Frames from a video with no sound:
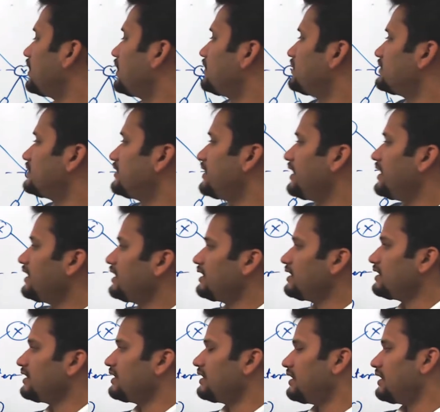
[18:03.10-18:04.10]
there
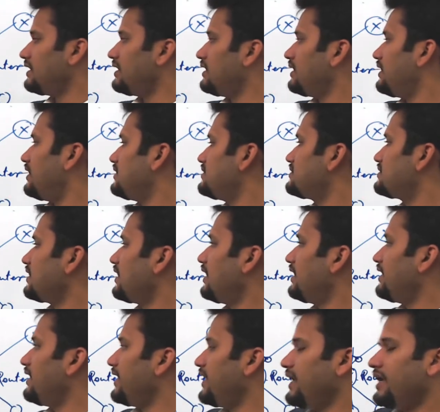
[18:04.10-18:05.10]
is a
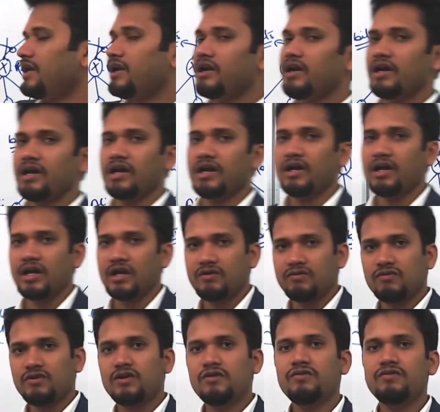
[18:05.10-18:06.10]
layer
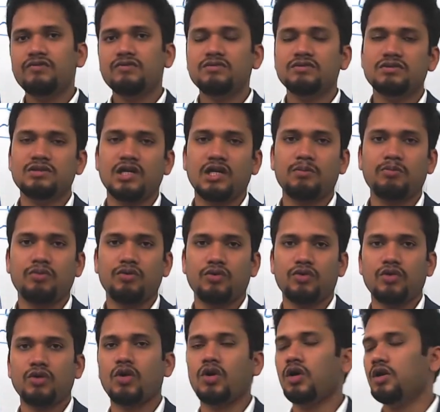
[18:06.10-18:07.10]
above that
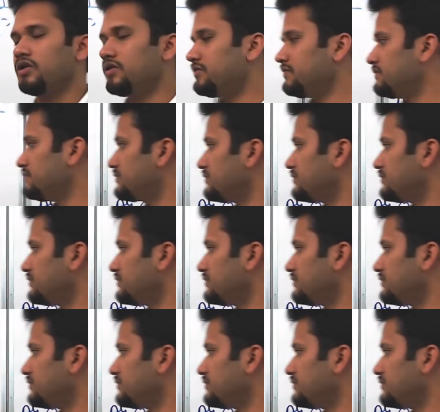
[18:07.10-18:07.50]
protocol,